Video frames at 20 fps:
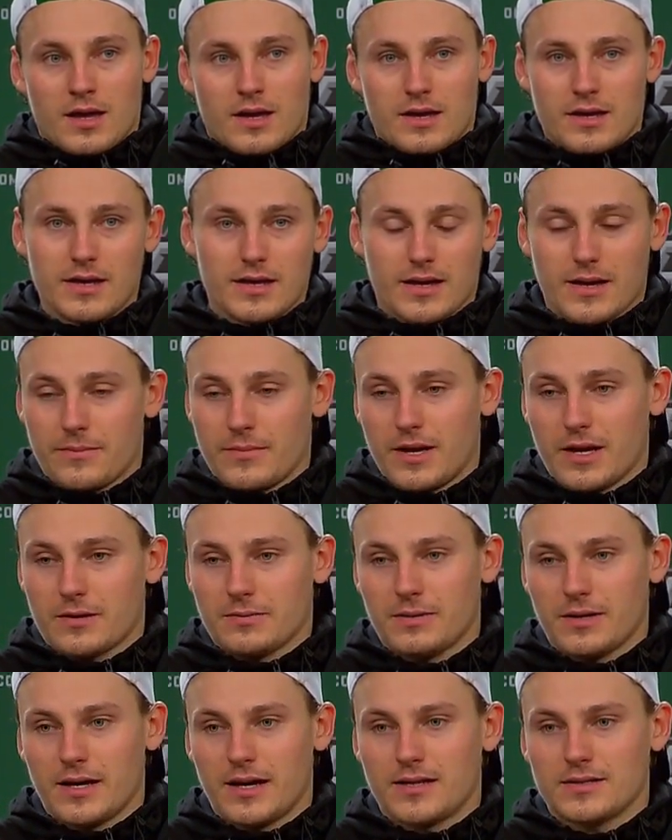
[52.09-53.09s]
he can make
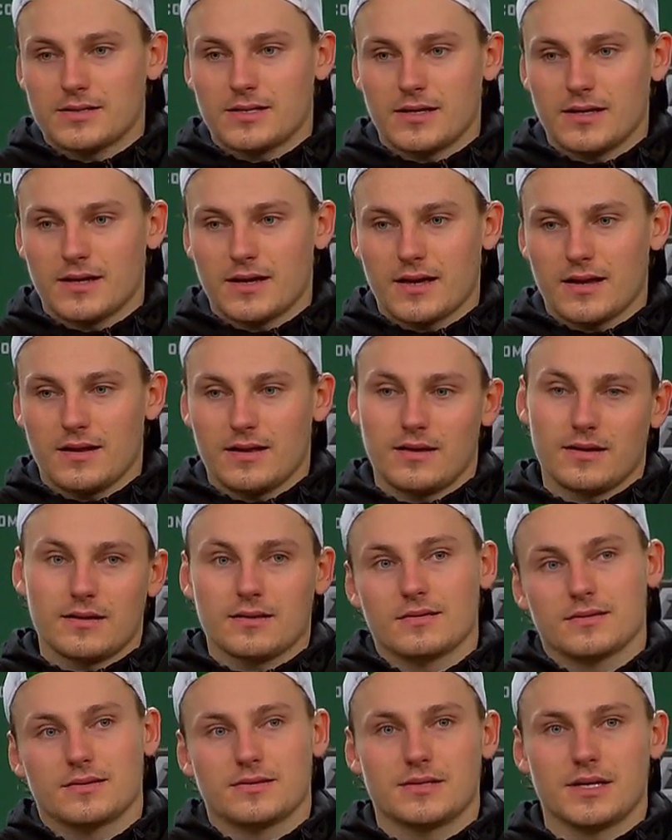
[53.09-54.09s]
plays. He can like
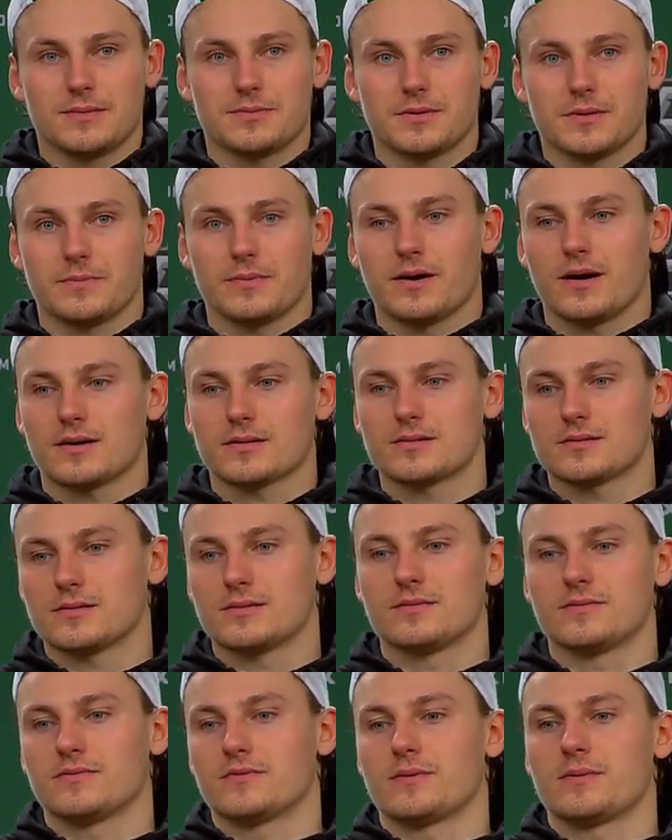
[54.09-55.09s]
tip the pucks
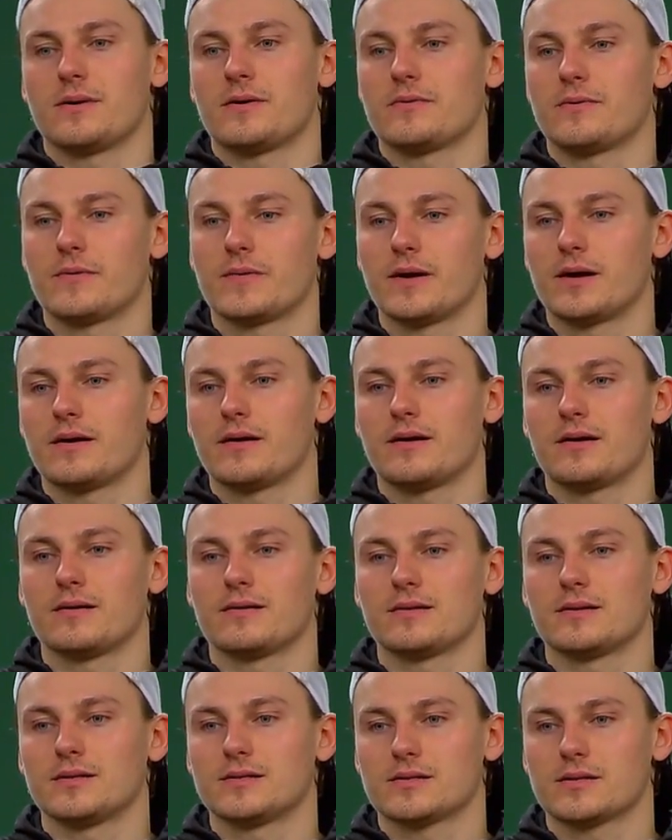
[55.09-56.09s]
from everywhere, and
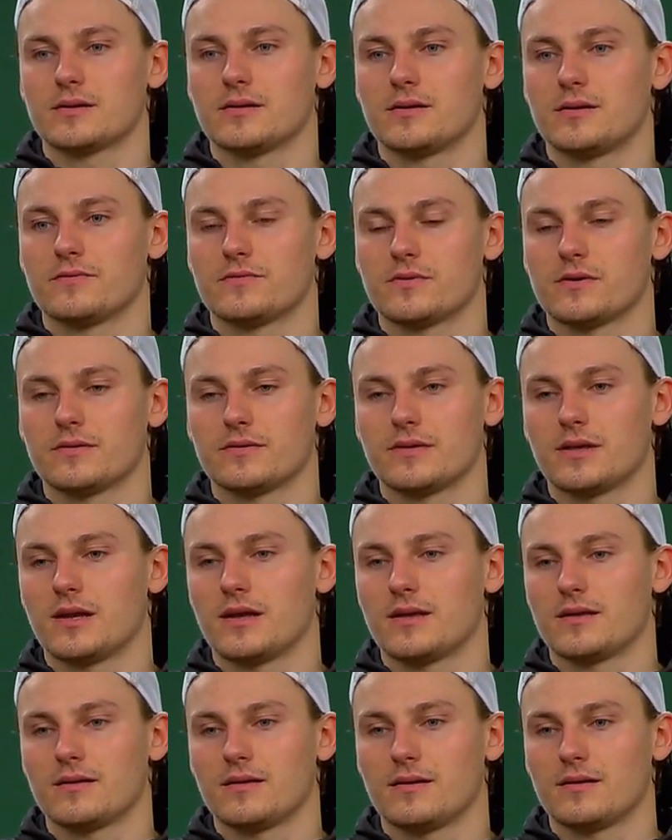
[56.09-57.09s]
he's good in front of the
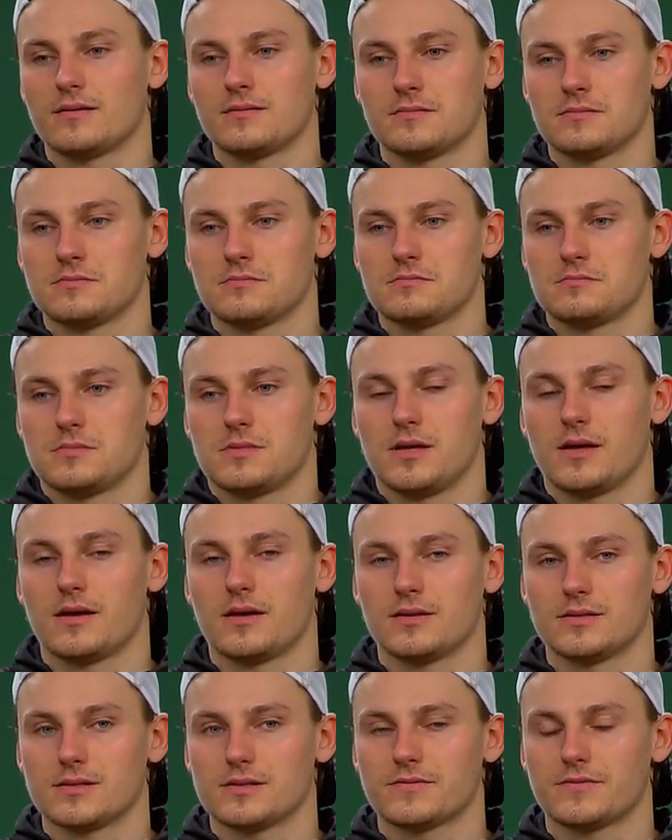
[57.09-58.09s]
net. And I think
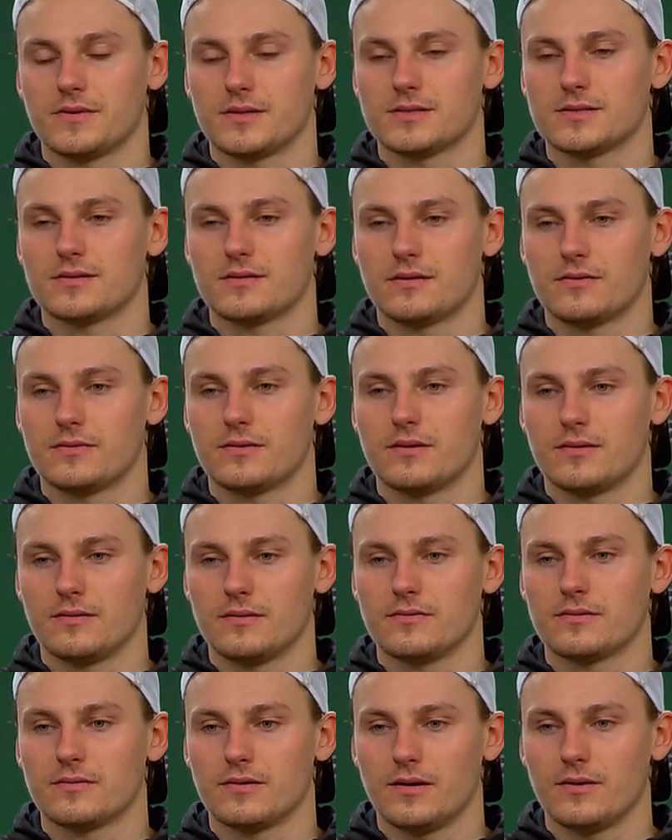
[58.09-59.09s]
he just fits there really,
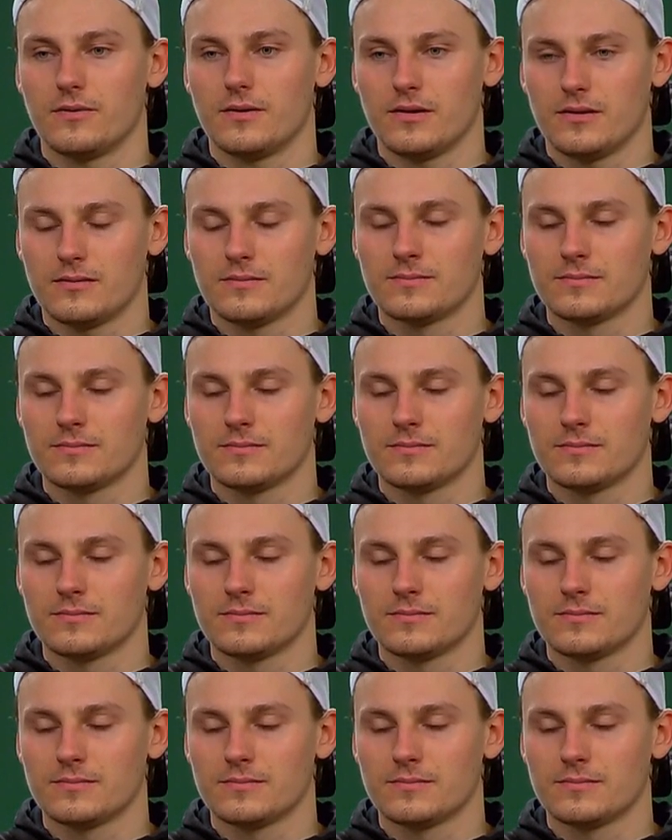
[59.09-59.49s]
really well.